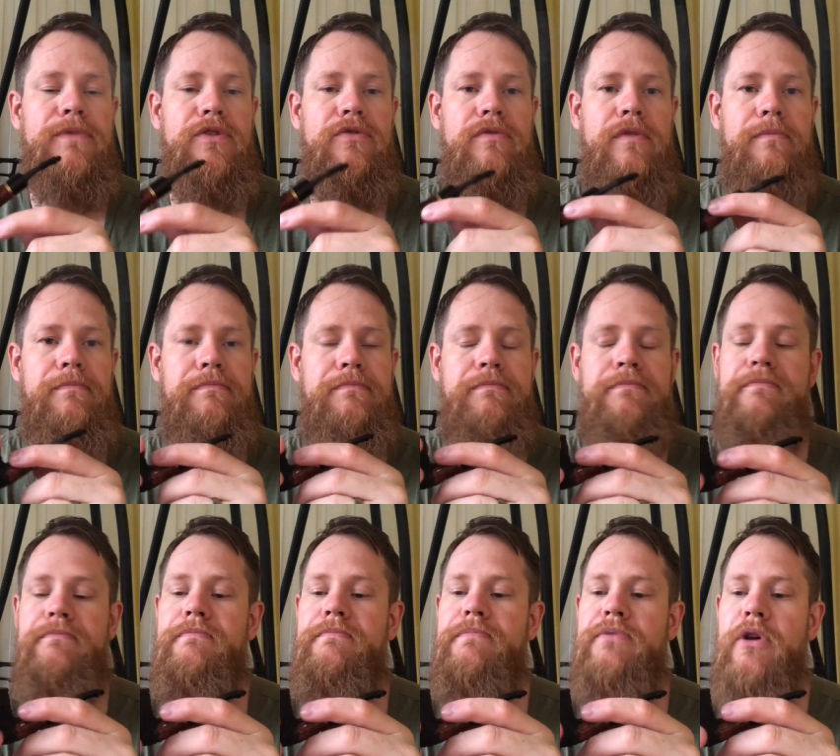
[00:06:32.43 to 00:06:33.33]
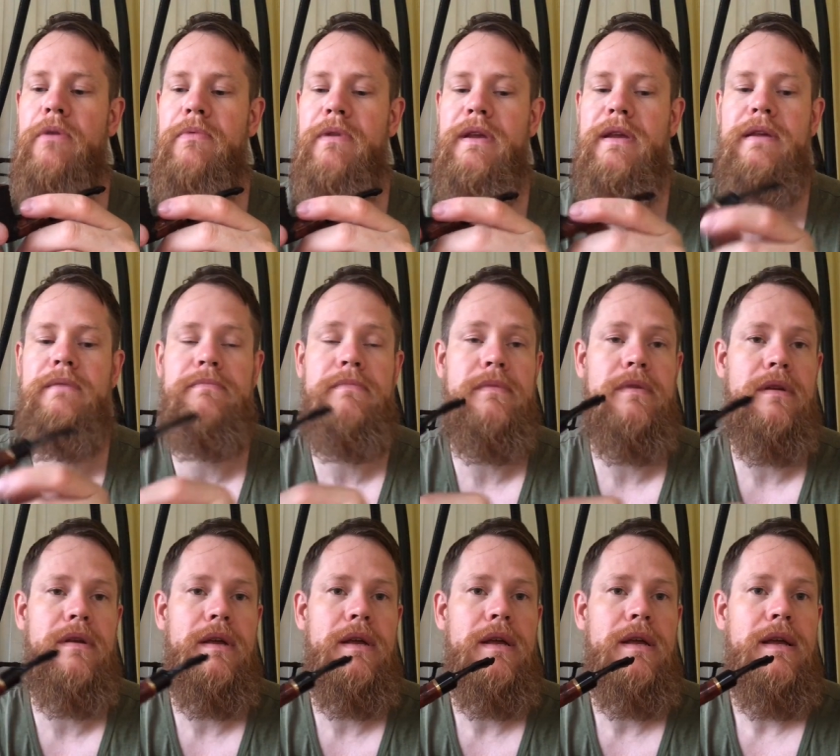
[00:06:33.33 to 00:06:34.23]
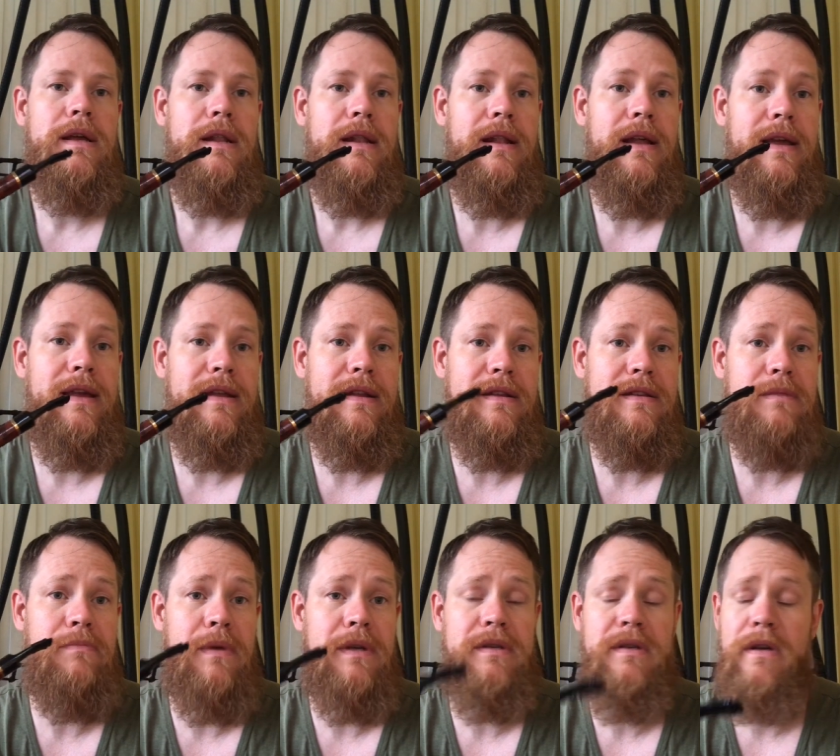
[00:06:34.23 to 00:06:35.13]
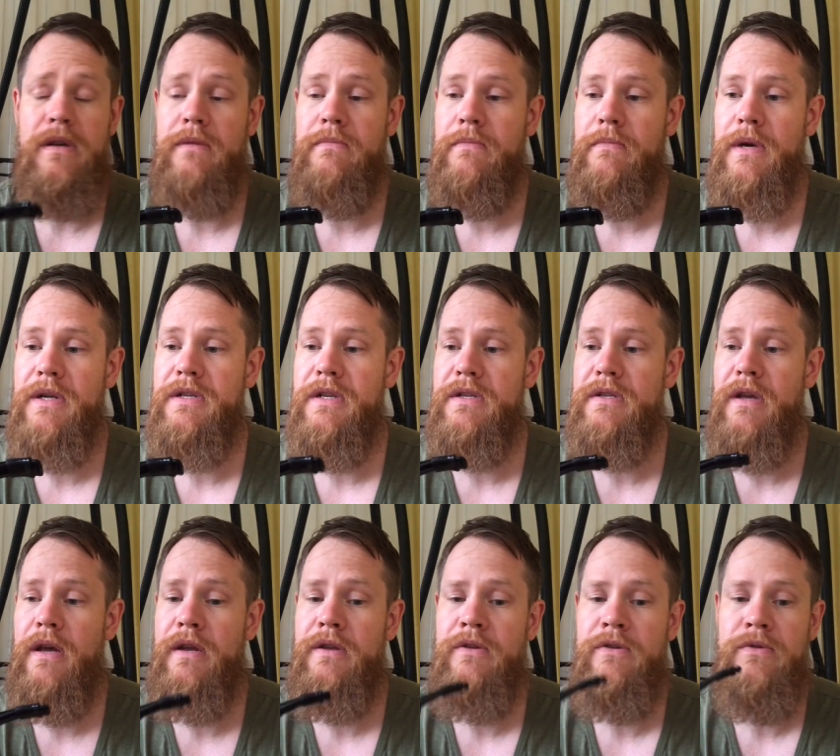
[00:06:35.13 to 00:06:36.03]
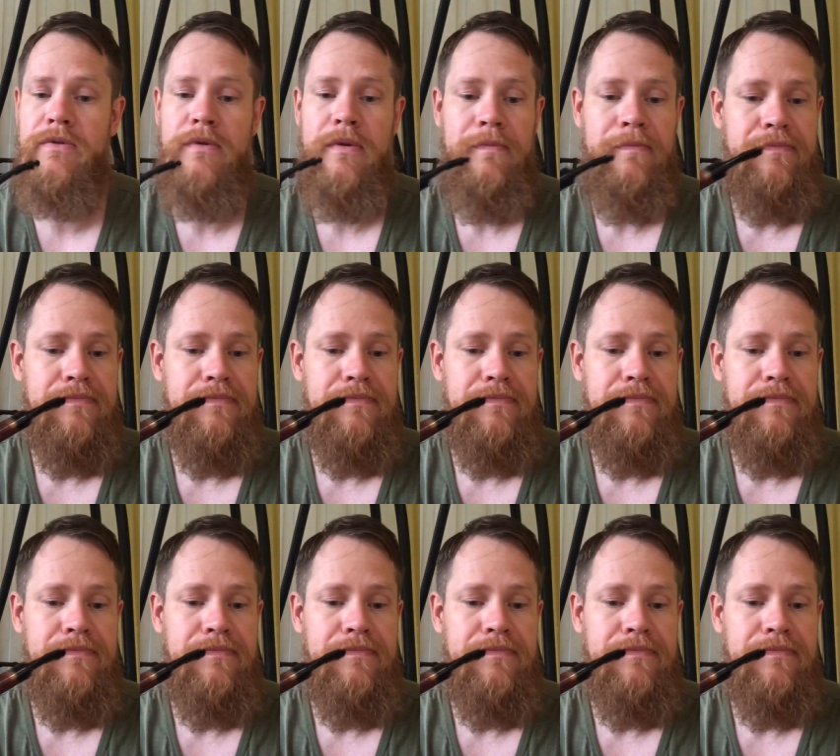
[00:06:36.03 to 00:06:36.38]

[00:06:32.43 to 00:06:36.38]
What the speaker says: You would probably like it as much as I do.